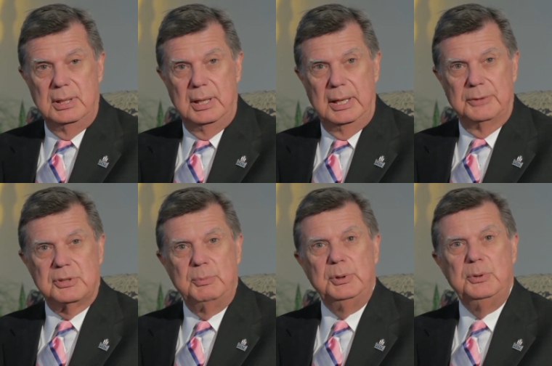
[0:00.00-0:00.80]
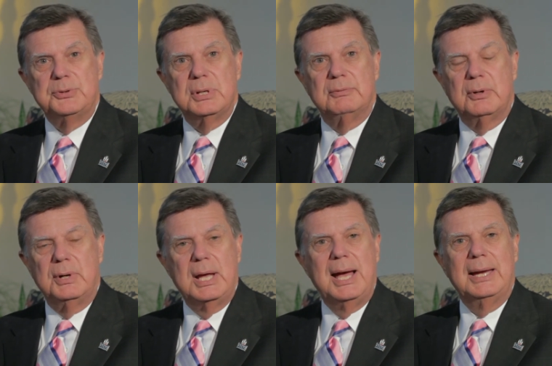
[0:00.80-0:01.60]
as someone who set
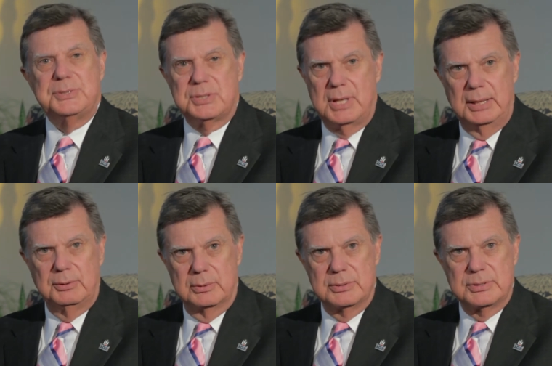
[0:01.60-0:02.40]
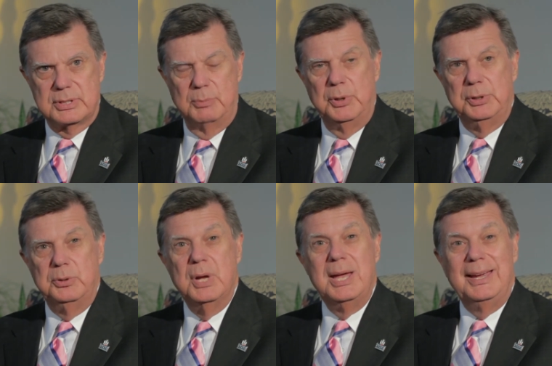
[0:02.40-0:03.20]
very high standards, someone
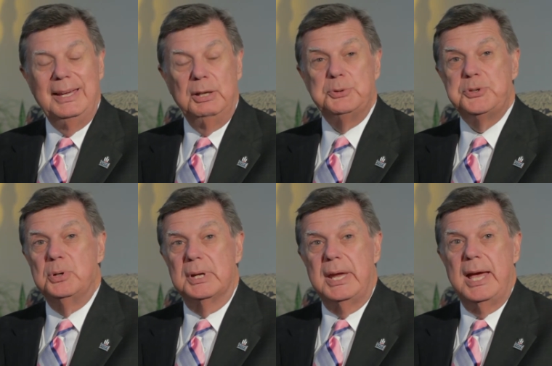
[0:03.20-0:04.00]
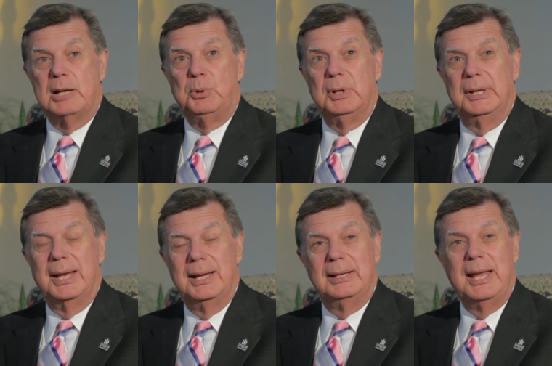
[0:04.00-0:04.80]
who held you accountable
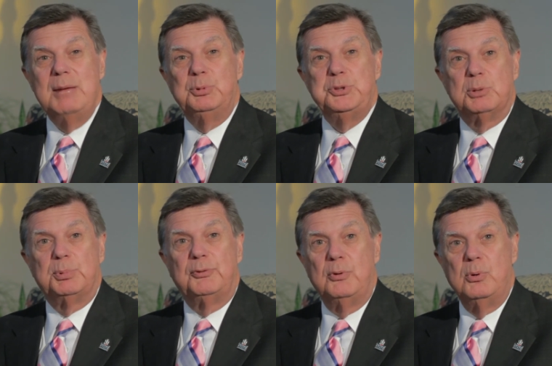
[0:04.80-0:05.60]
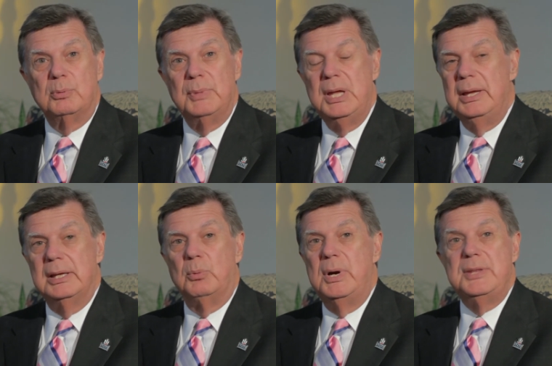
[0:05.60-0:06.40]
and enabled you to perform
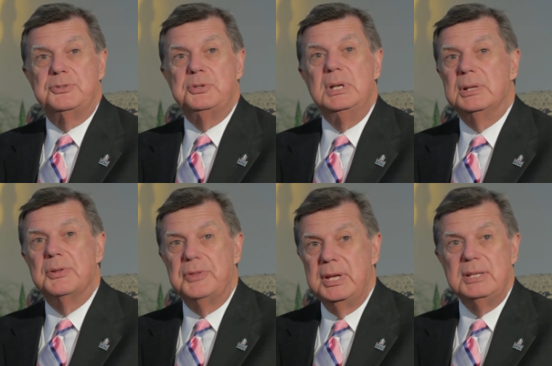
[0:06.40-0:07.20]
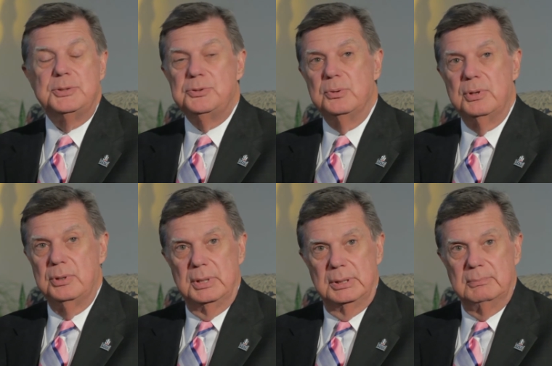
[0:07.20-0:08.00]
in a way that you didn't think that you could.